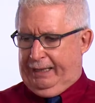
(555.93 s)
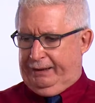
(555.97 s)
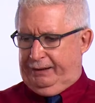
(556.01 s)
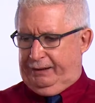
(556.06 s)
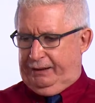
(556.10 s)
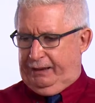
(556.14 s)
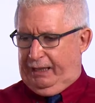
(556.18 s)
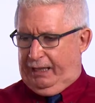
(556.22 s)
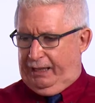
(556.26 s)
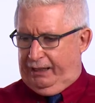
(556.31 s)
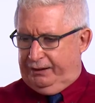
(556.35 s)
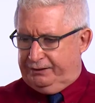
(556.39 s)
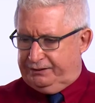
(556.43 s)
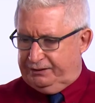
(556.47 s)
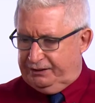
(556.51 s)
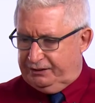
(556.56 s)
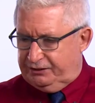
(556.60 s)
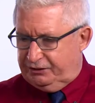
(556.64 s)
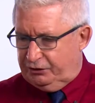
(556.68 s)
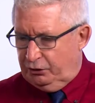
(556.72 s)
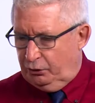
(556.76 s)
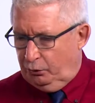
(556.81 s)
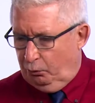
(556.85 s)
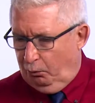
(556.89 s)
The
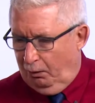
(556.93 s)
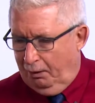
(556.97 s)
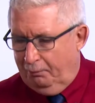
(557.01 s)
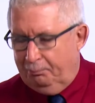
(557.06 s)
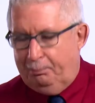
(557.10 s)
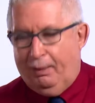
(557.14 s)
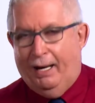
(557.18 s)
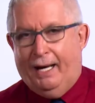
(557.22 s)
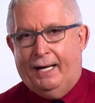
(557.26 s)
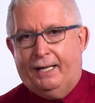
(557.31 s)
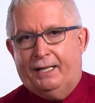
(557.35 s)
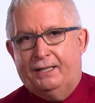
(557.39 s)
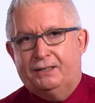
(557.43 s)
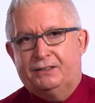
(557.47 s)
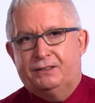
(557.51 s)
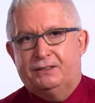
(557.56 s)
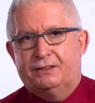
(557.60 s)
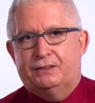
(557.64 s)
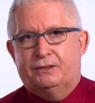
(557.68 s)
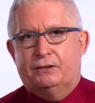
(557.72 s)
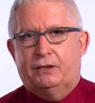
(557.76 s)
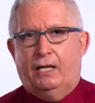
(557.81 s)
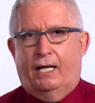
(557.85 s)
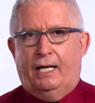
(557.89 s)
R621
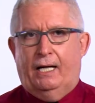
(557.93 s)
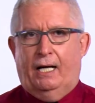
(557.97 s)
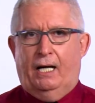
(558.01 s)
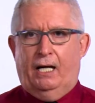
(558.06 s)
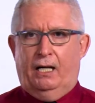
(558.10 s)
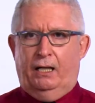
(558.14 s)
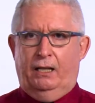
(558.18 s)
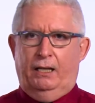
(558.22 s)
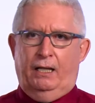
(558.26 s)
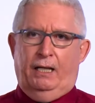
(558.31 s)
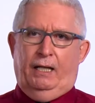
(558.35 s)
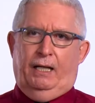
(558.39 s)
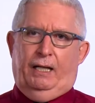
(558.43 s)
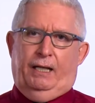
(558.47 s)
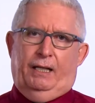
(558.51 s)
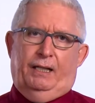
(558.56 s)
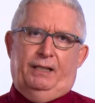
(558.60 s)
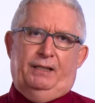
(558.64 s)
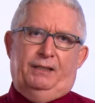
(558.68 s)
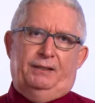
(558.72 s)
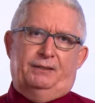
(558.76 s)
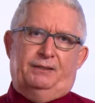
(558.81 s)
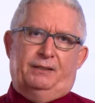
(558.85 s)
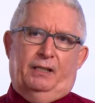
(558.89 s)
packages.R
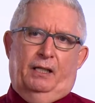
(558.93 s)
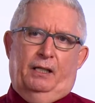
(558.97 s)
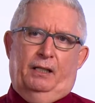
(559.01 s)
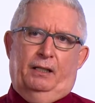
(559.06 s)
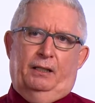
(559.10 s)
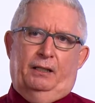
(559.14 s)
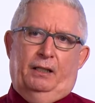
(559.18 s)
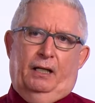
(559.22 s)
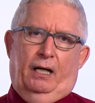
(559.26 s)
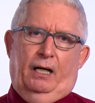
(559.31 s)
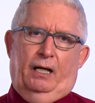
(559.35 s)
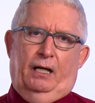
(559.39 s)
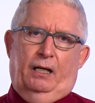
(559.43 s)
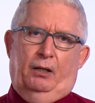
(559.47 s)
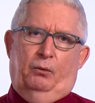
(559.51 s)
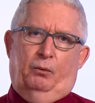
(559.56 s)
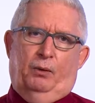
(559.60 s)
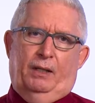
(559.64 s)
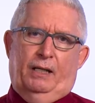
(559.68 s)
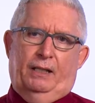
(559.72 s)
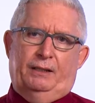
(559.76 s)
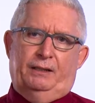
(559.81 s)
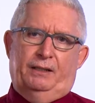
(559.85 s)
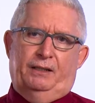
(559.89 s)
is
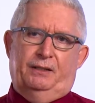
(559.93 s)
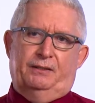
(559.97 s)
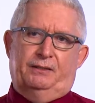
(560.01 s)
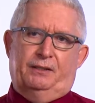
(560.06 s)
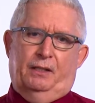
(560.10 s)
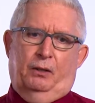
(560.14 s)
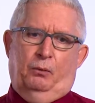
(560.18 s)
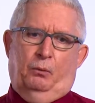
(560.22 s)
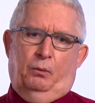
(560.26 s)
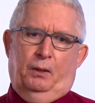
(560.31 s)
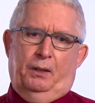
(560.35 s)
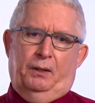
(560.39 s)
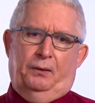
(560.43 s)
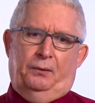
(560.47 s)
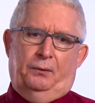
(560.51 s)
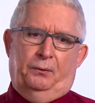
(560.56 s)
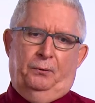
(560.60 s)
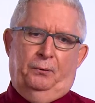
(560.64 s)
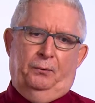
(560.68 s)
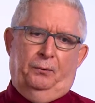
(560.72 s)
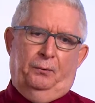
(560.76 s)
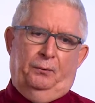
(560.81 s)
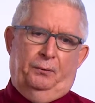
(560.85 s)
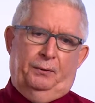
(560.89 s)
what I did is I went
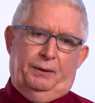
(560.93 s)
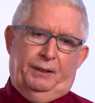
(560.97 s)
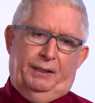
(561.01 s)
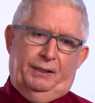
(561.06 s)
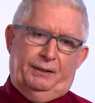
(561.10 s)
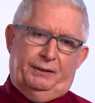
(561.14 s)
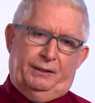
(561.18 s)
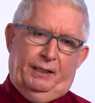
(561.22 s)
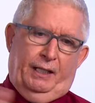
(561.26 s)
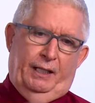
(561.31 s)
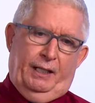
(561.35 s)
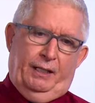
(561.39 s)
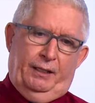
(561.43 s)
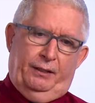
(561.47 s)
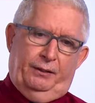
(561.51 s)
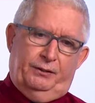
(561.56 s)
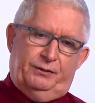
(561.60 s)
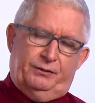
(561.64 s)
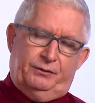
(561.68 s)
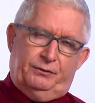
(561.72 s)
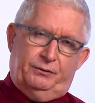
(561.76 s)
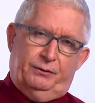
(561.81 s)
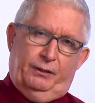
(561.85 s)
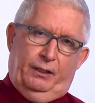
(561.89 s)
through the entire
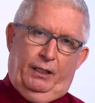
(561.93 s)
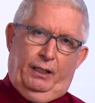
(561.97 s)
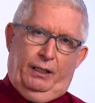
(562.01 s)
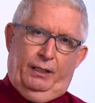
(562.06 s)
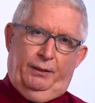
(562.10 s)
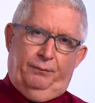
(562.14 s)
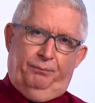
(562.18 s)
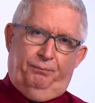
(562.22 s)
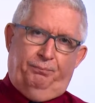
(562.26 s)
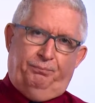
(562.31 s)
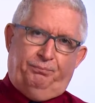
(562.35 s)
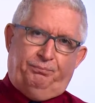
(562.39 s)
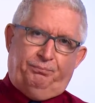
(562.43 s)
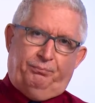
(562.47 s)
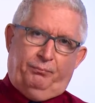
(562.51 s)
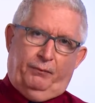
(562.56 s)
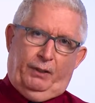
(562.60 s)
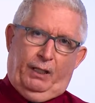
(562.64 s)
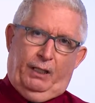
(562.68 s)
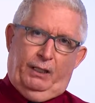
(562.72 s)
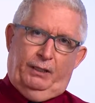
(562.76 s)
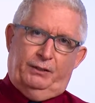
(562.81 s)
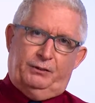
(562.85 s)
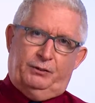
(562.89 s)

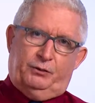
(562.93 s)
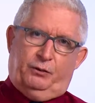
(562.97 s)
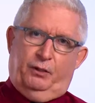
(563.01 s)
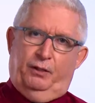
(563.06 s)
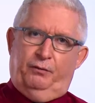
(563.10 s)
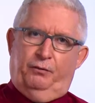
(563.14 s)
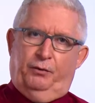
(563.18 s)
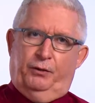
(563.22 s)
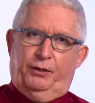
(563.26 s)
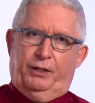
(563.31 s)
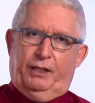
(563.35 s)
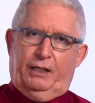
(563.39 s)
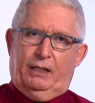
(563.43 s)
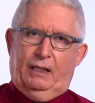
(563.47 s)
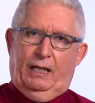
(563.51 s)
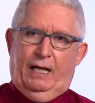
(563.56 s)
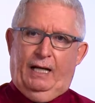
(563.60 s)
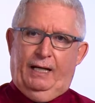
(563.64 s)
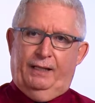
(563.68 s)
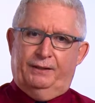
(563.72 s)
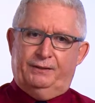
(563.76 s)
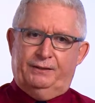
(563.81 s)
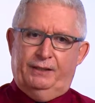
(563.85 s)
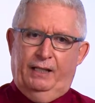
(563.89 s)
script for the
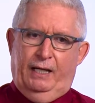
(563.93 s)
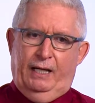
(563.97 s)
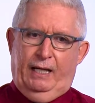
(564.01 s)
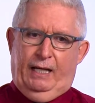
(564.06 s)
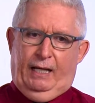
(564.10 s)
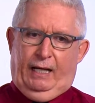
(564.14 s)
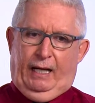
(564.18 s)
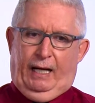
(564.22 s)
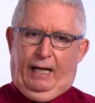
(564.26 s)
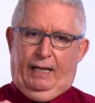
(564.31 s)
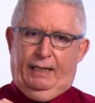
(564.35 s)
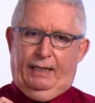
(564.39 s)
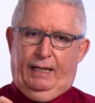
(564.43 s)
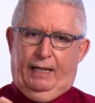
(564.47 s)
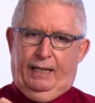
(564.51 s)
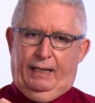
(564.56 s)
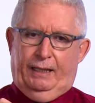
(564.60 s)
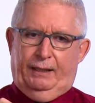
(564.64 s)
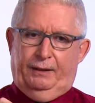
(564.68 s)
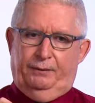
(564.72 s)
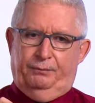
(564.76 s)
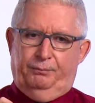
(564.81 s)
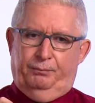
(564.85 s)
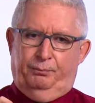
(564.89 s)
class, and
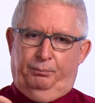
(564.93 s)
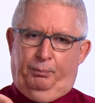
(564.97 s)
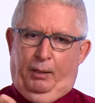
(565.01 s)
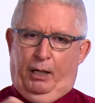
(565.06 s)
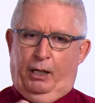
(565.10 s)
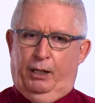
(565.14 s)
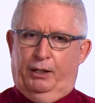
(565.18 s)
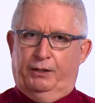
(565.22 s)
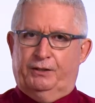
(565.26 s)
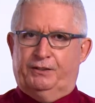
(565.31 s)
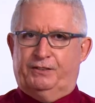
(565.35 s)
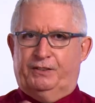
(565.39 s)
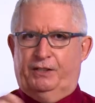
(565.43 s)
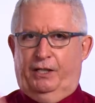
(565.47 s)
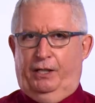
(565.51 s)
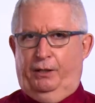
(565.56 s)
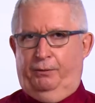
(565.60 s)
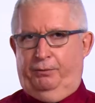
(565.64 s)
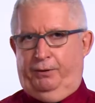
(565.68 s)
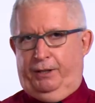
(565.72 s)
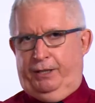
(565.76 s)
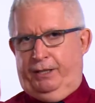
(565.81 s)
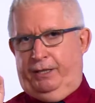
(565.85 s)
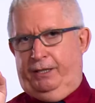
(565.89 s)
I parse
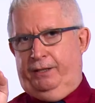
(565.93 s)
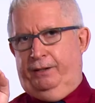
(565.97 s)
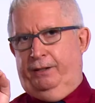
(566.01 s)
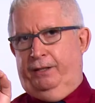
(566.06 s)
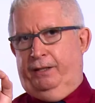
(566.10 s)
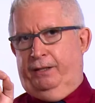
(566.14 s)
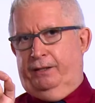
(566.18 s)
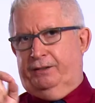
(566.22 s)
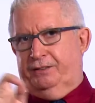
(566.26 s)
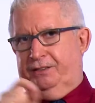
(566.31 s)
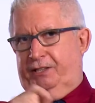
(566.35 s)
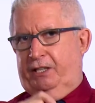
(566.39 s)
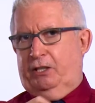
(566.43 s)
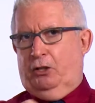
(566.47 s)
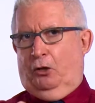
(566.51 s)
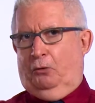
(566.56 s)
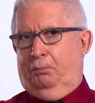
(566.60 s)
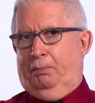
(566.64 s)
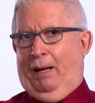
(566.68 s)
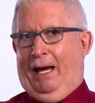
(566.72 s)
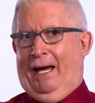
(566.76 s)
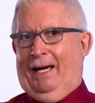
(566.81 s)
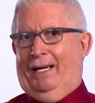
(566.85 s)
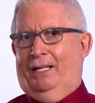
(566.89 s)
every single
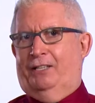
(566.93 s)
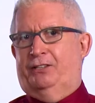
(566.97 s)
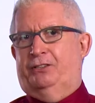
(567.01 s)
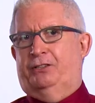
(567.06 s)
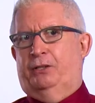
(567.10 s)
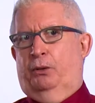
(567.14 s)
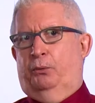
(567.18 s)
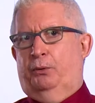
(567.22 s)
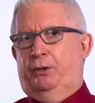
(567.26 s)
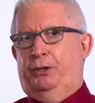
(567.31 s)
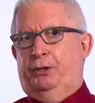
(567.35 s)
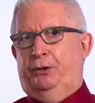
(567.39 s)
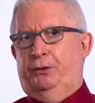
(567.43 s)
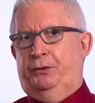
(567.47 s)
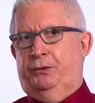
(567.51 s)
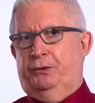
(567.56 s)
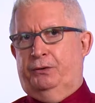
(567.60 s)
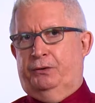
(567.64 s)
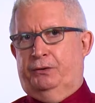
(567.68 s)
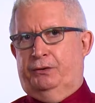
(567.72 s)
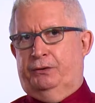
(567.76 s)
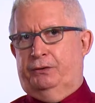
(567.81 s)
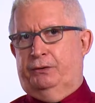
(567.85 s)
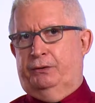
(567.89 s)
package that we
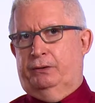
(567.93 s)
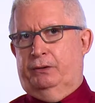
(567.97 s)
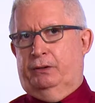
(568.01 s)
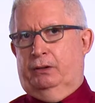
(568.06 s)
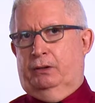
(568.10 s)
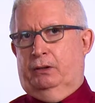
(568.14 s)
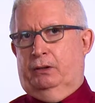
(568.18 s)
use